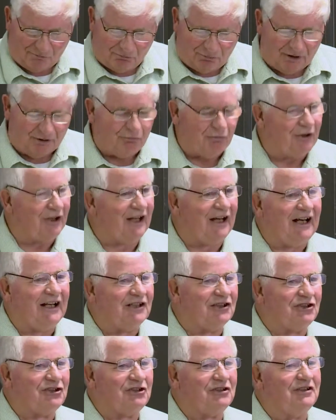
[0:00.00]
But with
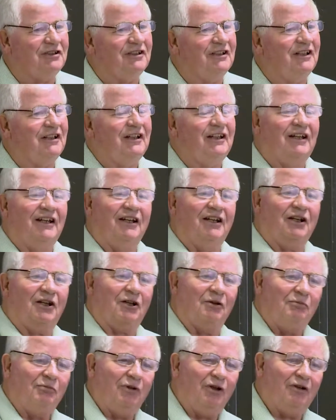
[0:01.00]
us, in the
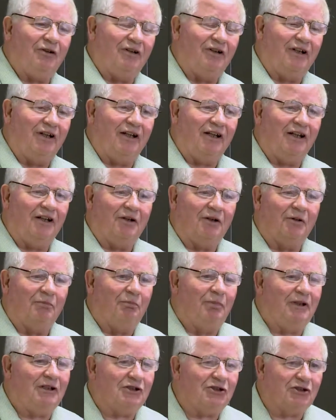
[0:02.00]
community, in a
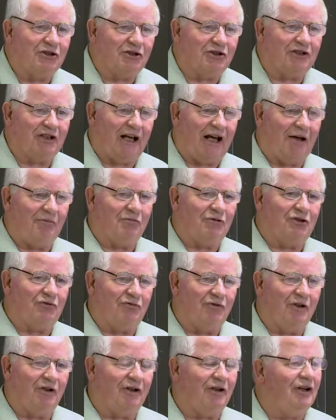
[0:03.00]
business
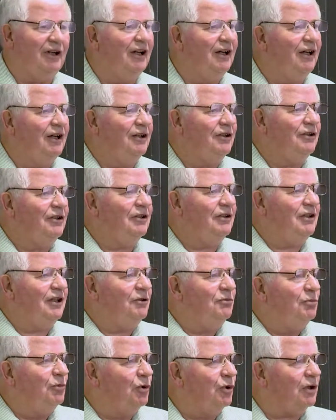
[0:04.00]
atmosphere, you
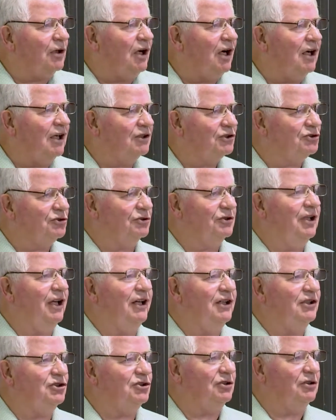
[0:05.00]
do more
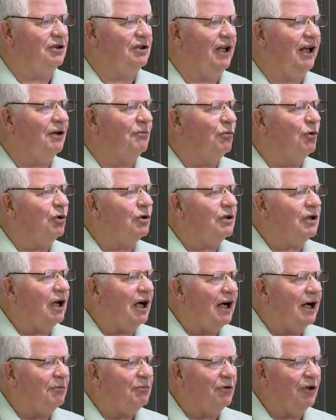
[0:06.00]
consultation. You have more
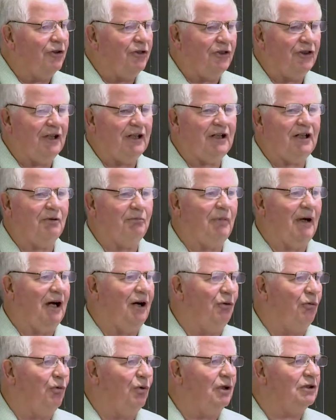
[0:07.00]
time to think
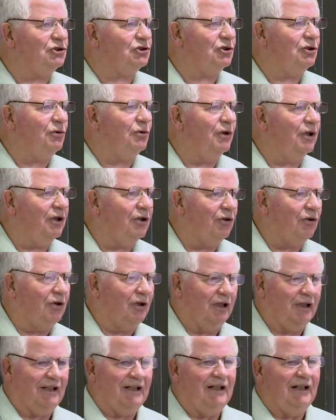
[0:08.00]
about what's going
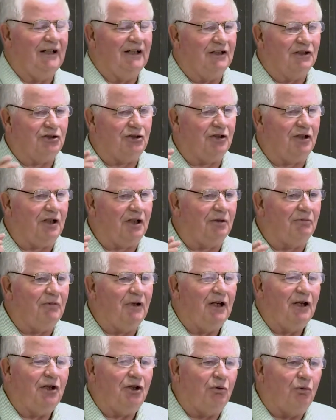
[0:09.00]
on. So
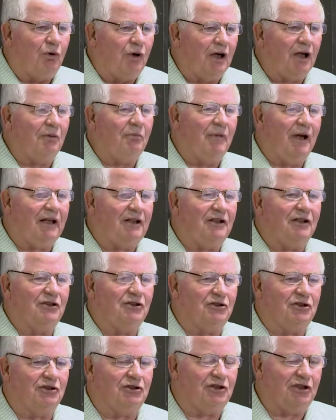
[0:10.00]
you want to make
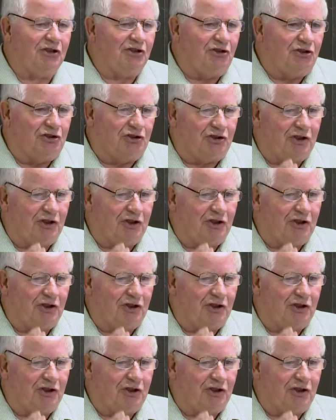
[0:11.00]
those decisions.